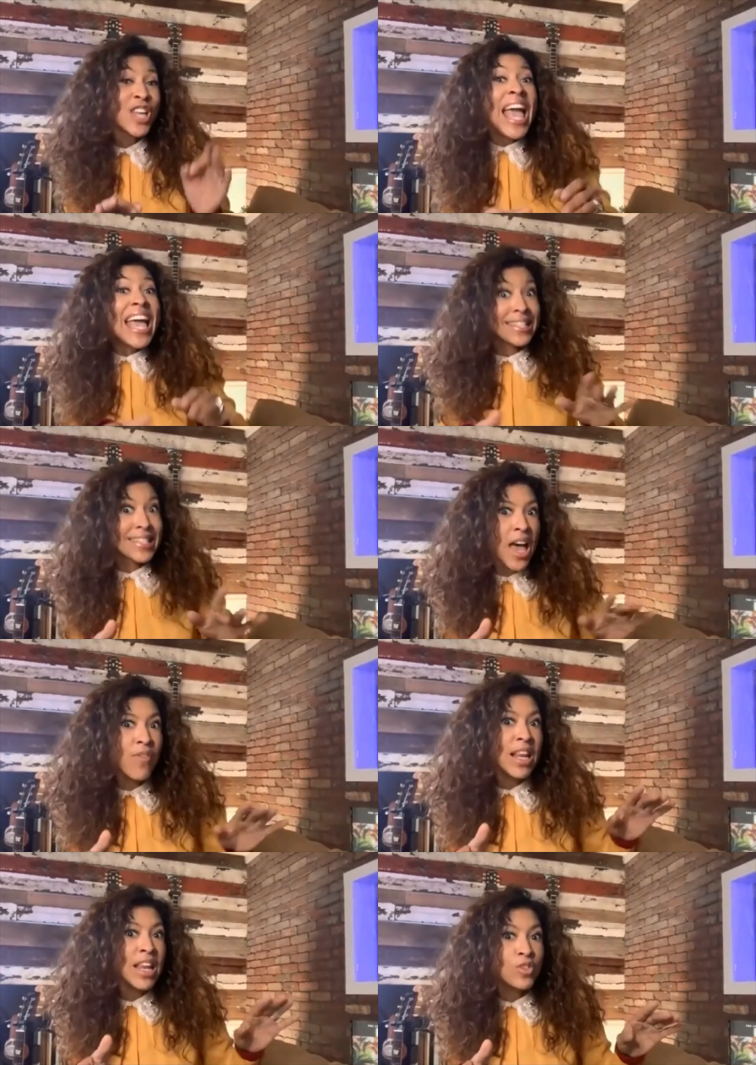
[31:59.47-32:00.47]
It's a
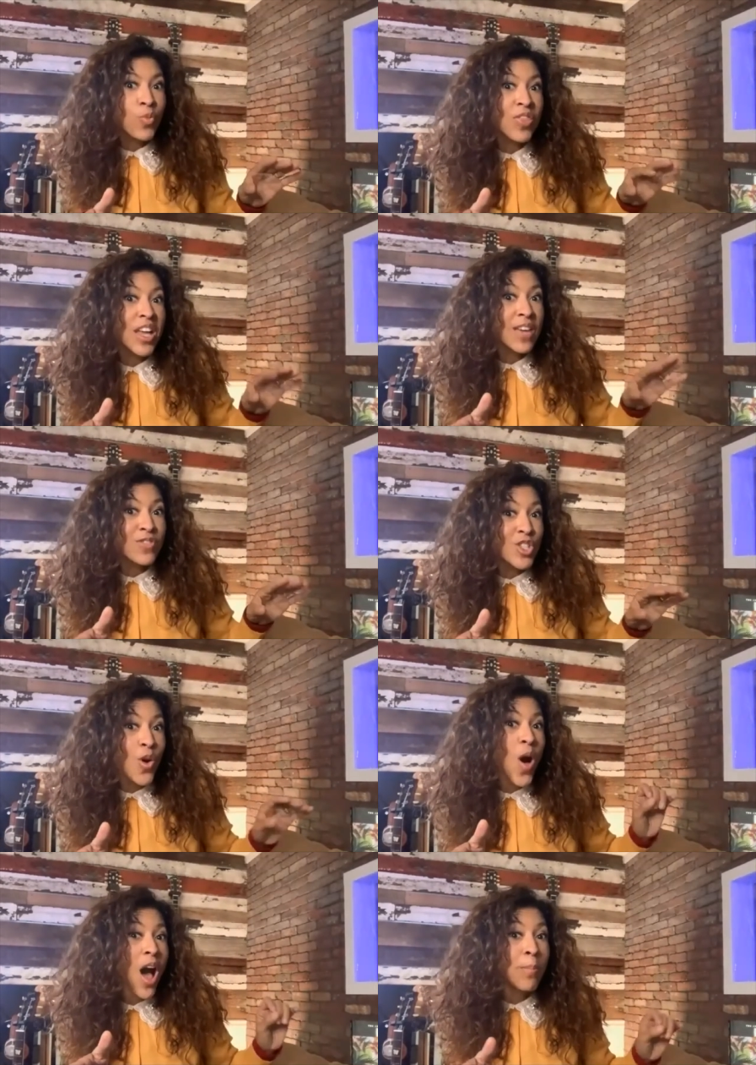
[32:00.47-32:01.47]
heavy lift with a gift
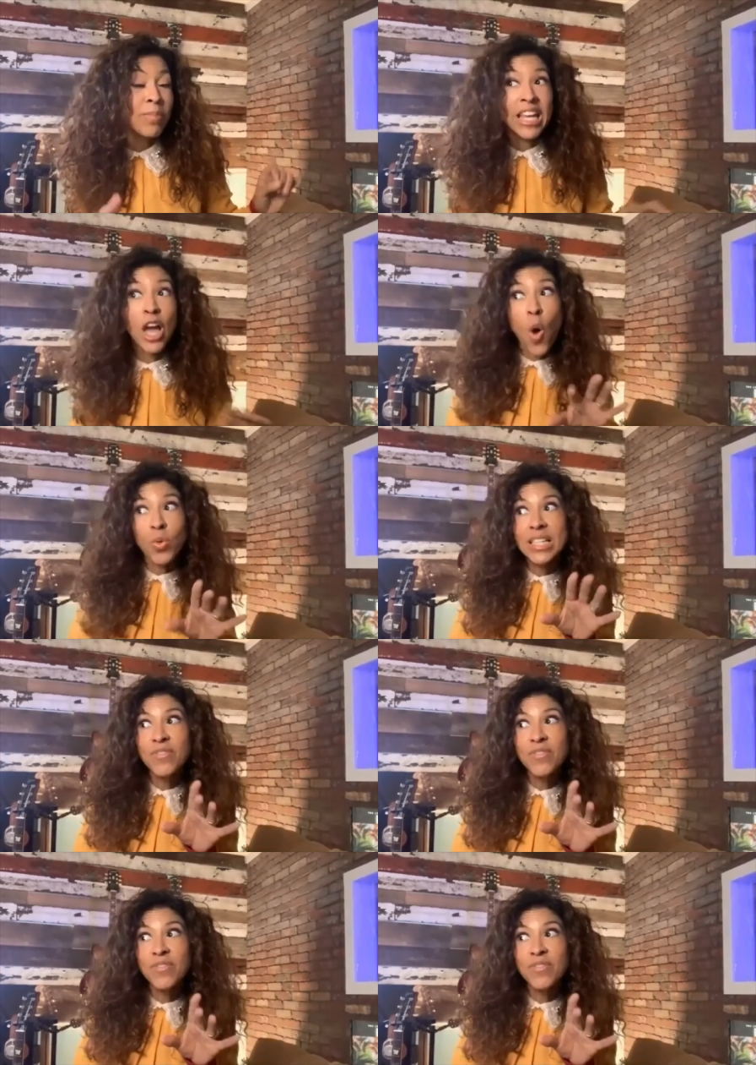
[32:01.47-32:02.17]
so humbling. Always left